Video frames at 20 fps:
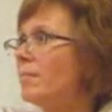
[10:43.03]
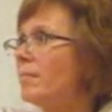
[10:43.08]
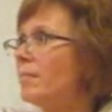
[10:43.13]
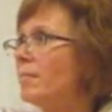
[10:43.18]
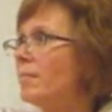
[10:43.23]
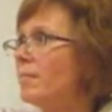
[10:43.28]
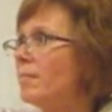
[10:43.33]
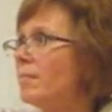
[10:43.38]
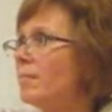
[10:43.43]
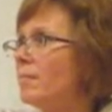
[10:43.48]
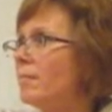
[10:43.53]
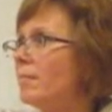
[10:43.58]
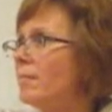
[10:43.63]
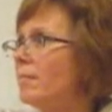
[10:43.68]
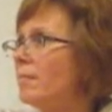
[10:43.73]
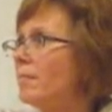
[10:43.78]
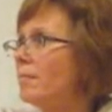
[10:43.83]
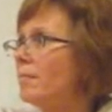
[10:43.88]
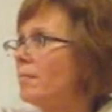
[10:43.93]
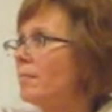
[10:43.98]

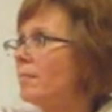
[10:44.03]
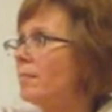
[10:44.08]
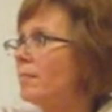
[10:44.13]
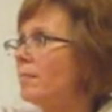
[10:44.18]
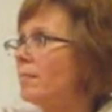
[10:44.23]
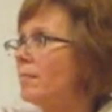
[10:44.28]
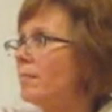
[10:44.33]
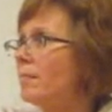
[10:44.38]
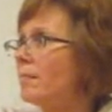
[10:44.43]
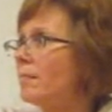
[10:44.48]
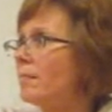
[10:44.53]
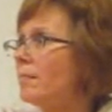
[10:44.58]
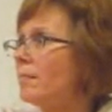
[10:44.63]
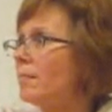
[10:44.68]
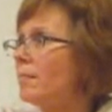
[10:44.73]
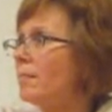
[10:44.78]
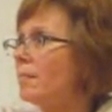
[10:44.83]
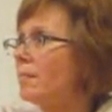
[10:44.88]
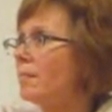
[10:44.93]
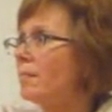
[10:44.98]

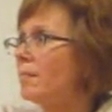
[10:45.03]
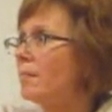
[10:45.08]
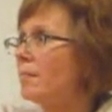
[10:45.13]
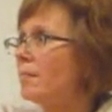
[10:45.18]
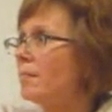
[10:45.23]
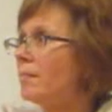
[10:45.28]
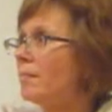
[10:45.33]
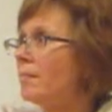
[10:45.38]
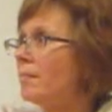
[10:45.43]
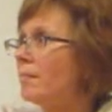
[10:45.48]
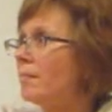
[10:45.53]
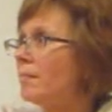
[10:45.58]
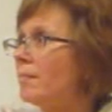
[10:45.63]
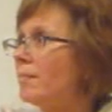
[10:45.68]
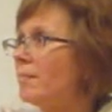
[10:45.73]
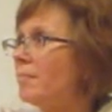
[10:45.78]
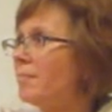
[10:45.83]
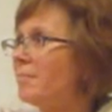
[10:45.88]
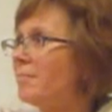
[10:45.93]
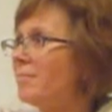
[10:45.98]

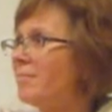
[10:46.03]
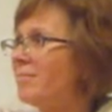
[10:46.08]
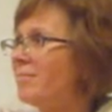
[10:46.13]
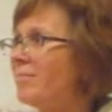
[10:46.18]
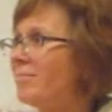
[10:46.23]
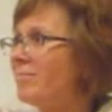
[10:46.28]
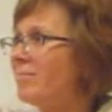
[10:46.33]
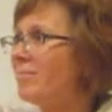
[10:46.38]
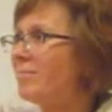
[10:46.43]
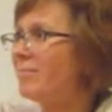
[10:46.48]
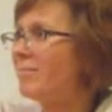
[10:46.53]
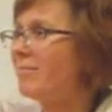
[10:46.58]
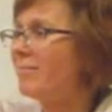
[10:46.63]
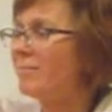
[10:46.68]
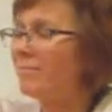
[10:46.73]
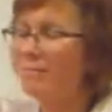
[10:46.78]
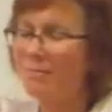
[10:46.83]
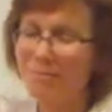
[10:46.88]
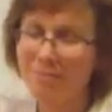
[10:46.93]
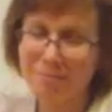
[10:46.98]

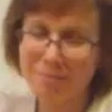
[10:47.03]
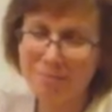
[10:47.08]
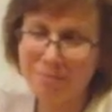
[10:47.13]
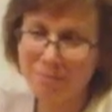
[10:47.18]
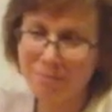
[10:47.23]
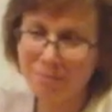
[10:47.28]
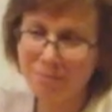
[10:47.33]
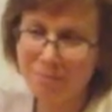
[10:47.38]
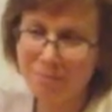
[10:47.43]
(silent)